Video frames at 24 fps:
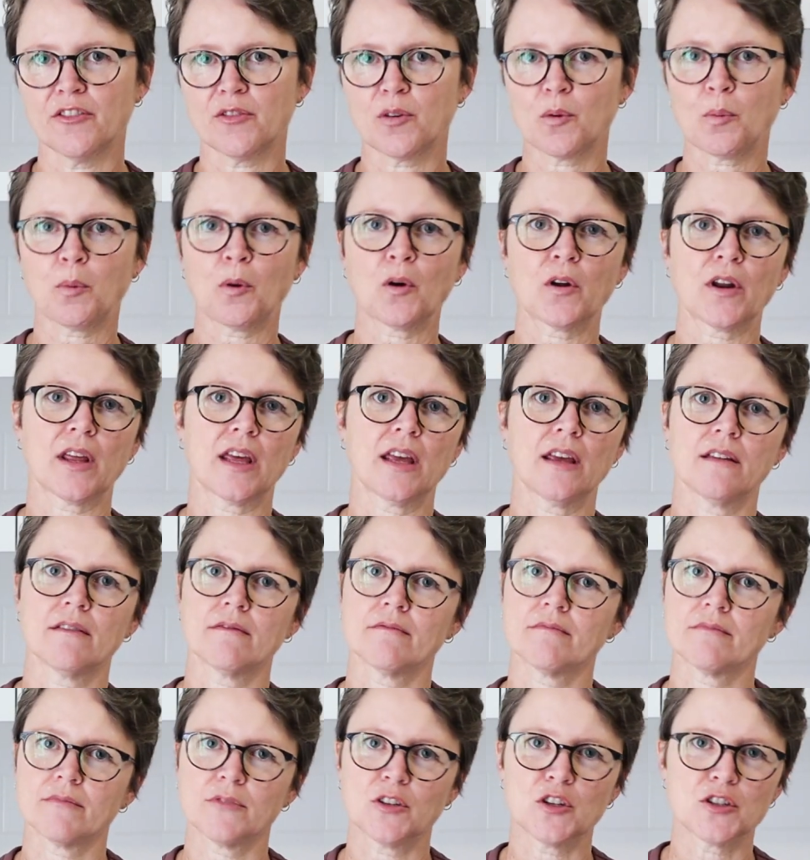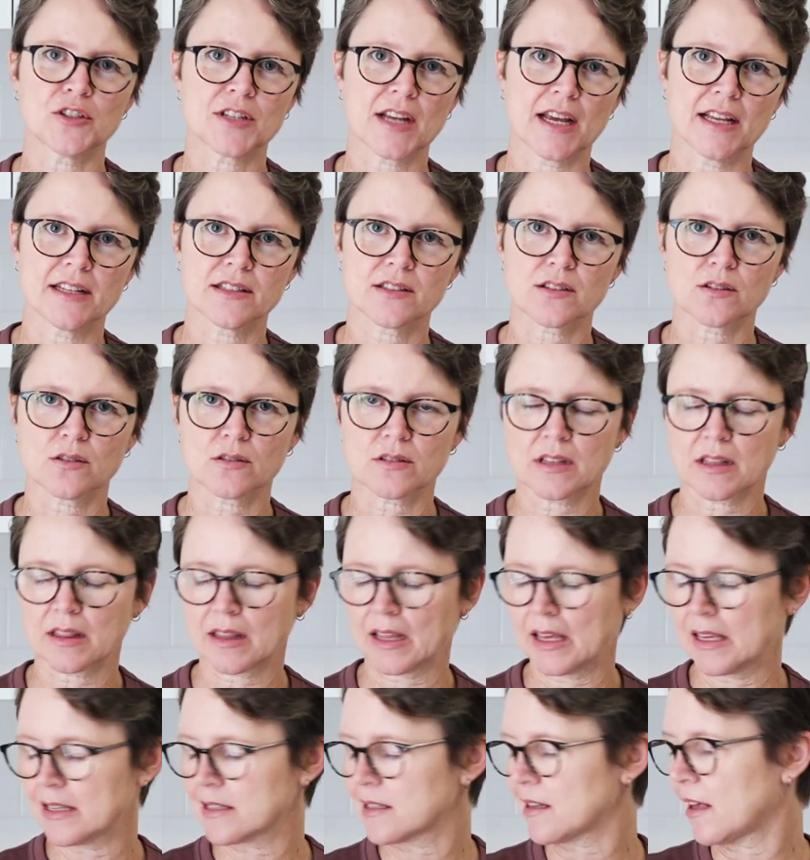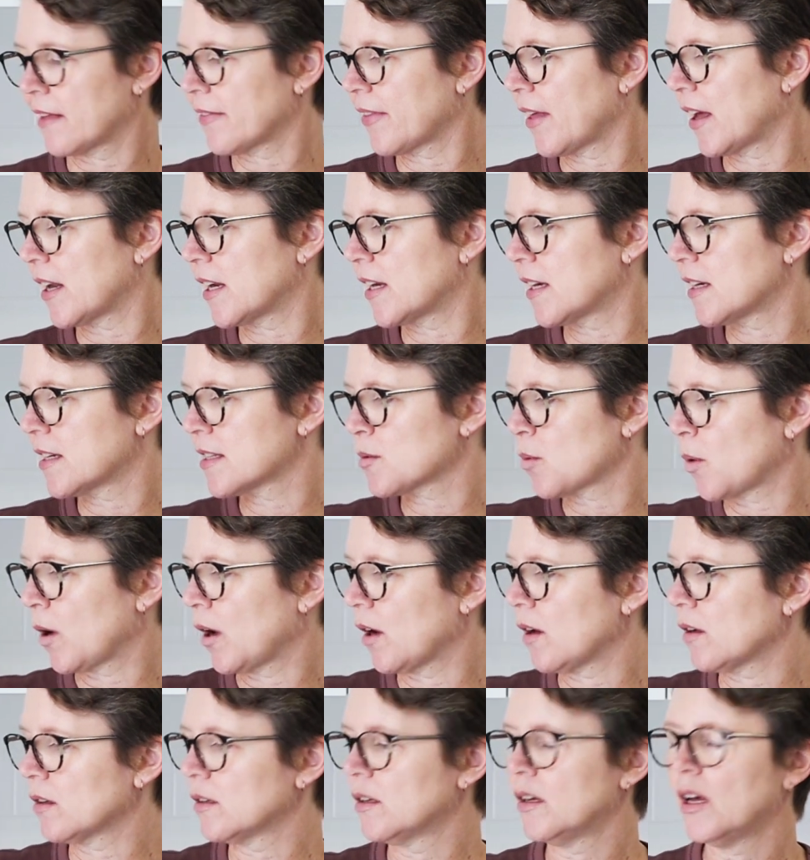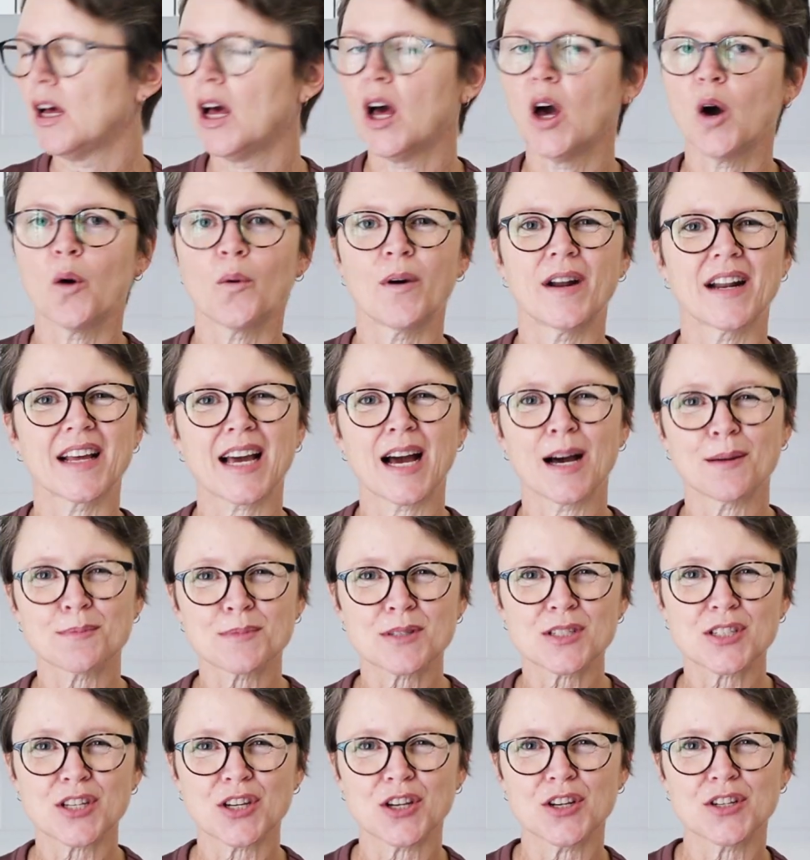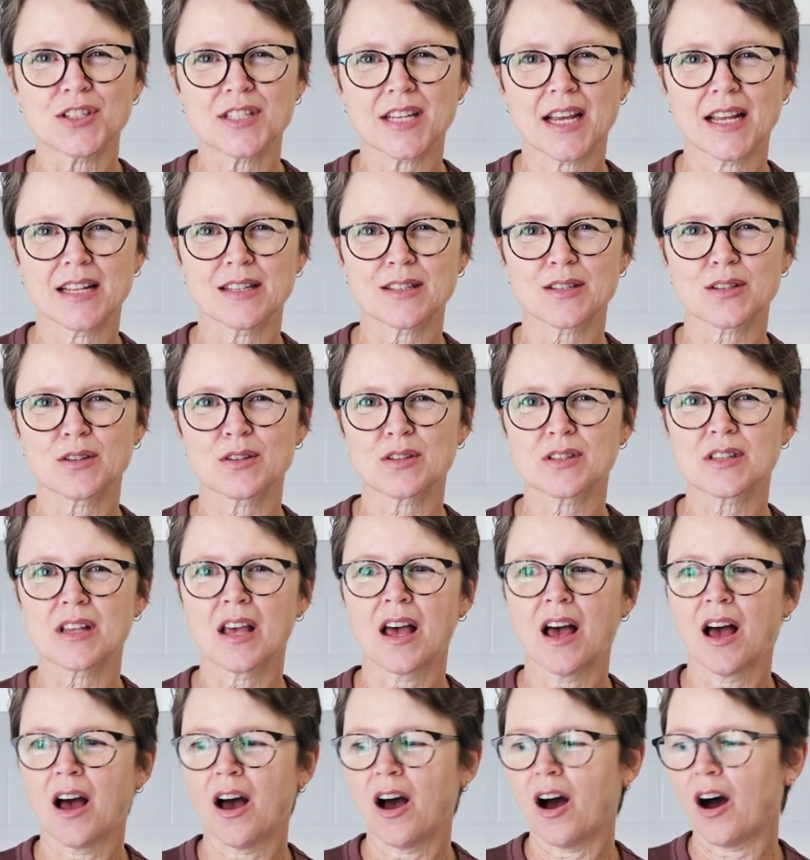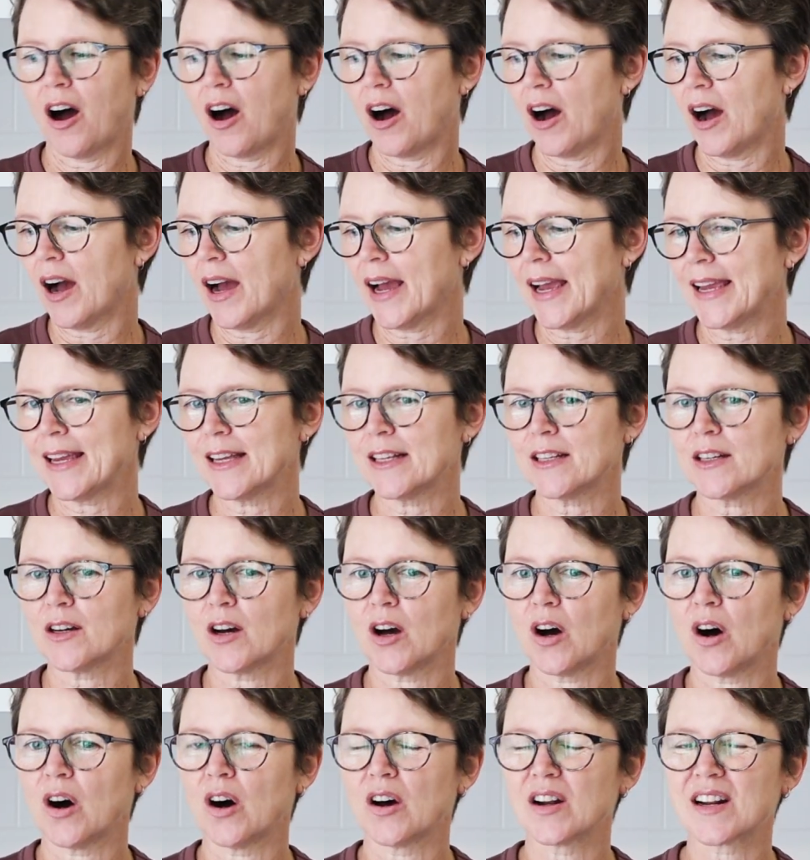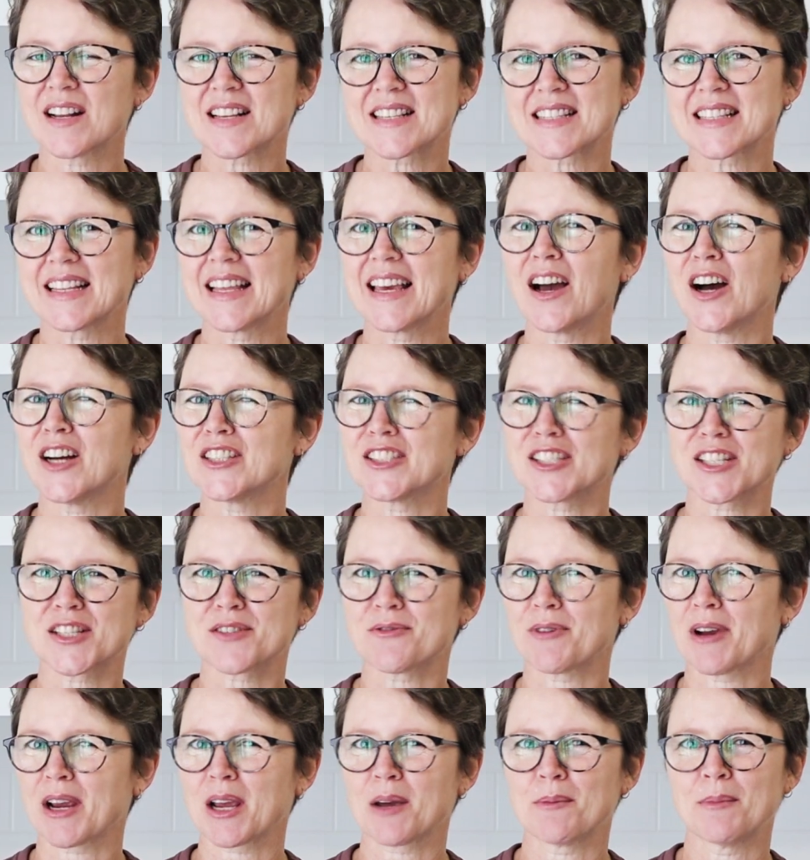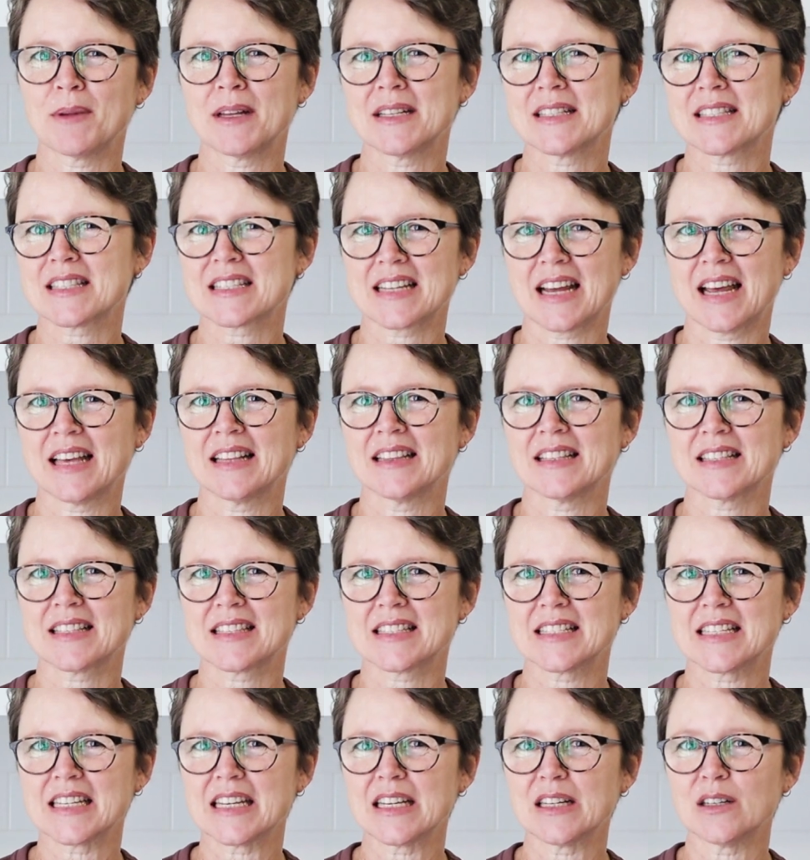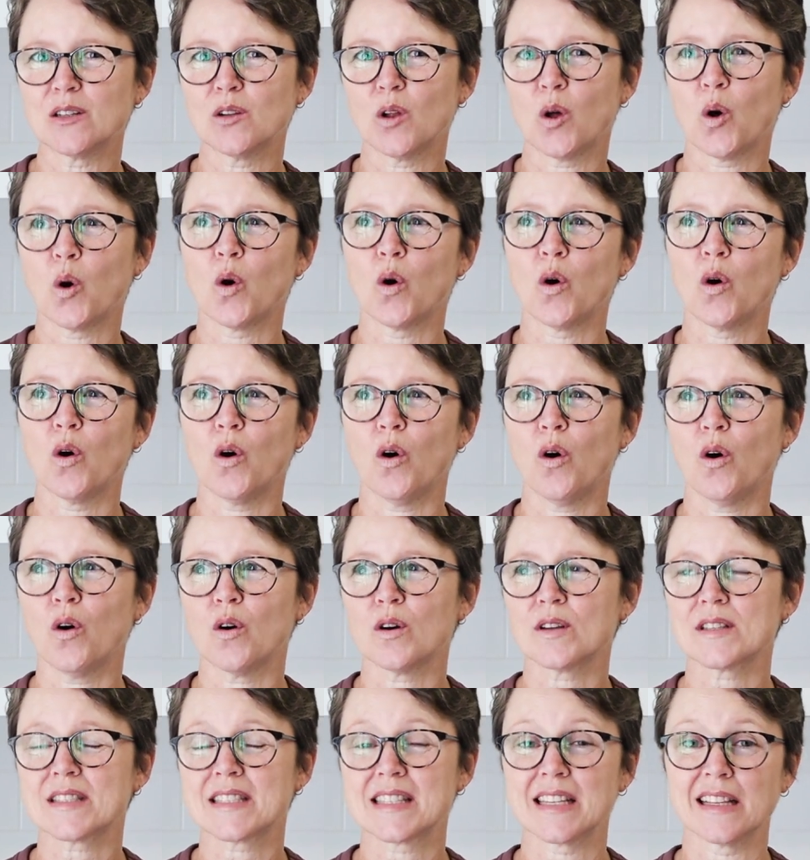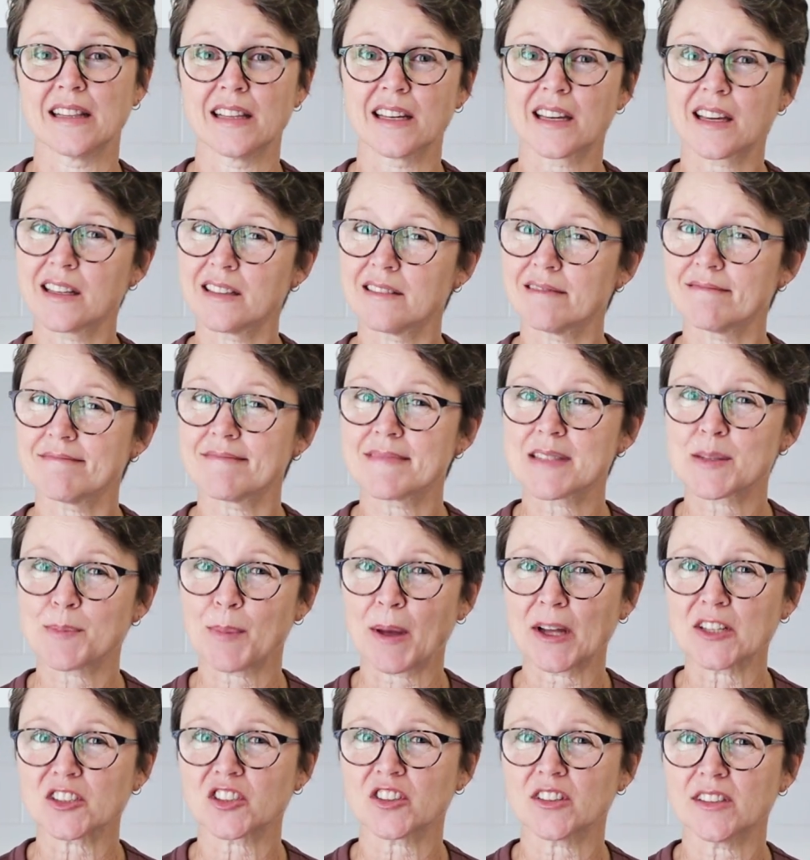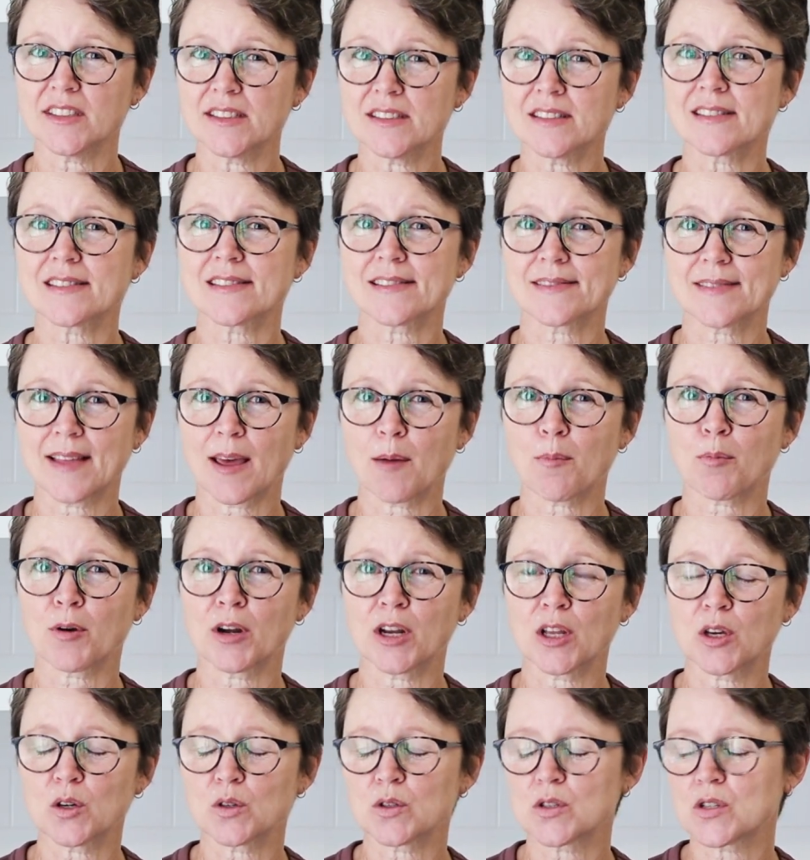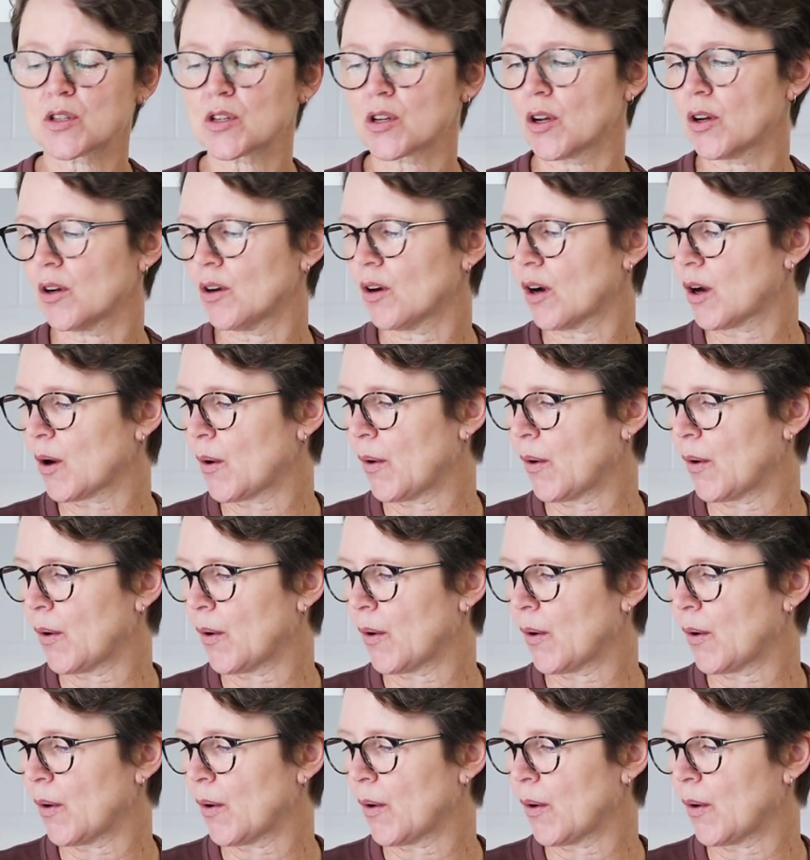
for putting utensils and things like that in as well. When it comes to utensils, I just recommend stainless steel or silicone spatulas. They're pretty good too. I